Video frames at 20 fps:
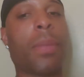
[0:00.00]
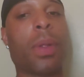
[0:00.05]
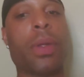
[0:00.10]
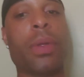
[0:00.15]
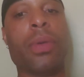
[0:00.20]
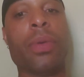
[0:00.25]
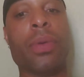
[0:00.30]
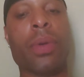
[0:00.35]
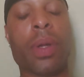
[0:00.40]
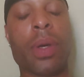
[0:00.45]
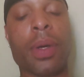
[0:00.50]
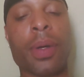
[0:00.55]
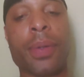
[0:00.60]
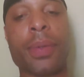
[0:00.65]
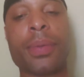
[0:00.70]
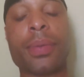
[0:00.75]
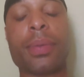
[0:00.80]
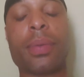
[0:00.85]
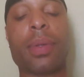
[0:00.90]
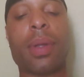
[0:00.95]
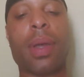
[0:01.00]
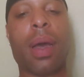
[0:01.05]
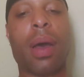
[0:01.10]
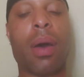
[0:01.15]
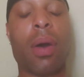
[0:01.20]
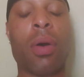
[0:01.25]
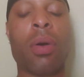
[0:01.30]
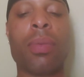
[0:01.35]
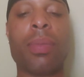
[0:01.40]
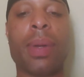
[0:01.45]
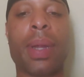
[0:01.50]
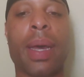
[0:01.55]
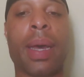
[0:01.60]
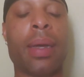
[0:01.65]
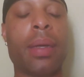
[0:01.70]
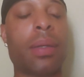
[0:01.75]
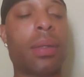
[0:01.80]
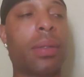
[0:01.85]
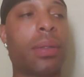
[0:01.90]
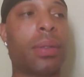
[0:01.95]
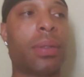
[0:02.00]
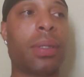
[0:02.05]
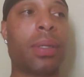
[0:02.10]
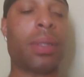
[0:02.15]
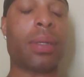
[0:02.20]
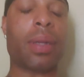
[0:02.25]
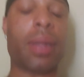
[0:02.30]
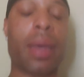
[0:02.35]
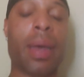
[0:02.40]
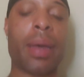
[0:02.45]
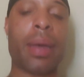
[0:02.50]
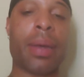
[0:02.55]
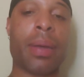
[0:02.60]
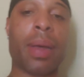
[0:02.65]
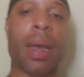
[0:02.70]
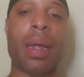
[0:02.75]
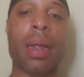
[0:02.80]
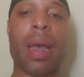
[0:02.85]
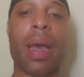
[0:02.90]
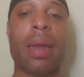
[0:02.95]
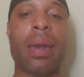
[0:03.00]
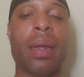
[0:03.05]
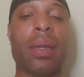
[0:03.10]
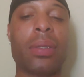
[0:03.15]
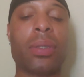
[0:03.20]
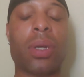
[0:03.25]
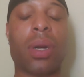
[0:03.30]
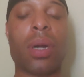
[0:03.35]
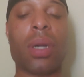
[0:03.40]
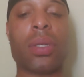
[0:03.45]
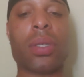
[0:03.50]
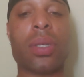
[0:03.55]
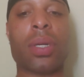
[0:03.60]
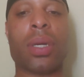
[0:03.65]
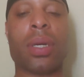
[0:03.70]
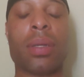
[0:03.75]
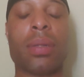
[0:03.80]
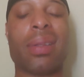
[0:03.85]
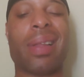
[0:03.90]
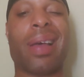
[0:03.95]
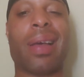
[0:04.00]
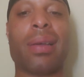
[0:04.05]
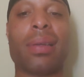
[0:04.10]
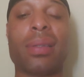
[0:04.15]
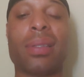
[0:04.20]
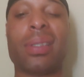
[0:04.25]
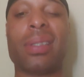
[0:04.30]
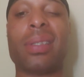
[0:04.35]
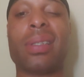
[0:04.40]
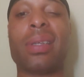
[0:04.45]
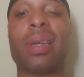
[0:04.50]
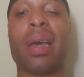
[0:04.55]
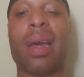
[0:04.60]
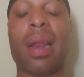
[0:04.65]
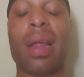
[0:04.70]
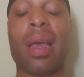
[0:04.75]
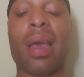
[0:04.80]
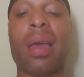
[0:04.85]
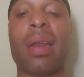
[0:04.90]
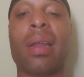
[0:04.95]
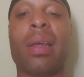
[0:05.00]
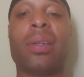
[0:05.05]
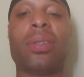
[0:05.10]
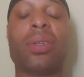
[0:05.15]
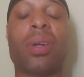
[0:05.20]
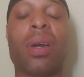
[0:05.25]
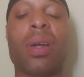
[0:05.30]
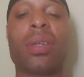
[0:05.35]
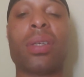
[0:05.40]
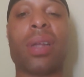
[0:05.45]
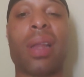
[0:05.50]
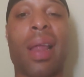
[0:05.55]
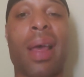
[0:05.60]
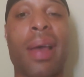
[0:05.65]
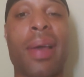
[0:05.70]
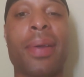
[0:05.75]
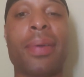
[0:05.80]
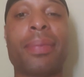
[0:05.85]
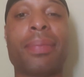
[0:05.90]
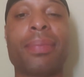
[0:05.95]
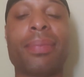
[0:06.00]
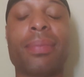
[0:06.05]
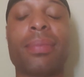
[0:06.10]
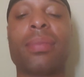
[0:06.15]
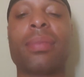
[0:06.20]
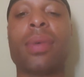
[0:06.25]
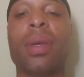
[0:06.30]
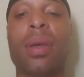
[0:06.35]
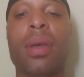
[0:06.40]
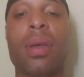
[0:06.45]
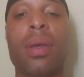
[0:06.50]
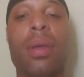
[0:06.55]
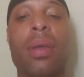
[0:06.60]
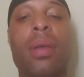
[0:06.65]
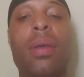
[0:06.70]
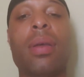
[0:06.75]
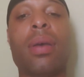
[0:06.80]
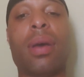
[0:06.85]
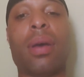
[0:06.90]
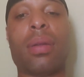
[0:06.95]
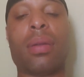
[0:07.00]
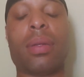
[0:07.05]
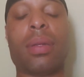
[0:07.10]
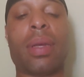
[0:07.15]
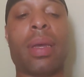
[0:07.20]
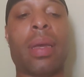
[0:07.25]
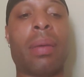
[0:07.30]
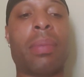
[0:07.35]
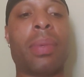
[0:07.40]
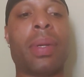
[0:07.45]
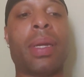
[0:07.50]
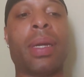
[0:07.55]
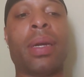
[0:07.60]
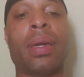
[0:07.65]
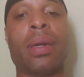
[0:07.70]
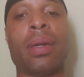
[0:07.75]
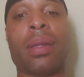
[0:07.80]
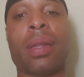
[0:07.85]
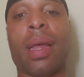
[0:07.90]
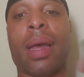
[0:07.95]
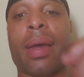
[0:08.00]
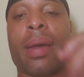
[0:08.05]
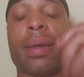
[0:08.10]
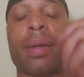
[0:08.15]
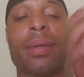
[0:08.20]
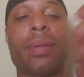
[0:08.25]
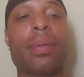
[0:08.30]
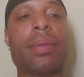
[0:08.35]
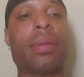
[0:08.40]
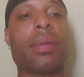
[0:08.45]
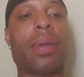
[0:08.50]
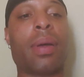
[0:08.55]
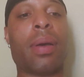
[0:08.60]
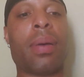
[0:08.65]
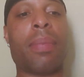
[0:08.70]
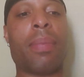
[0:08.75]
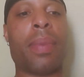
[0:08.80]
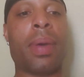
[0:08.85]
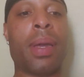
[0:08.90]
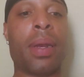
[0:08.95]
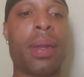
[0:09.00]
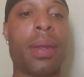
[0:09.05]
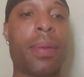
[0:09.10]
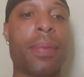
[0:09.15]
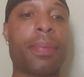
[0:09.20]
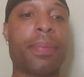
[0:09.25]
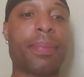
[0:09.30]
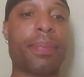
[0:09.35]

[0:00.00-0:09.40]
You know. I hope not. Damn, I had that charger like shit. I had that charger like damn near like a minute.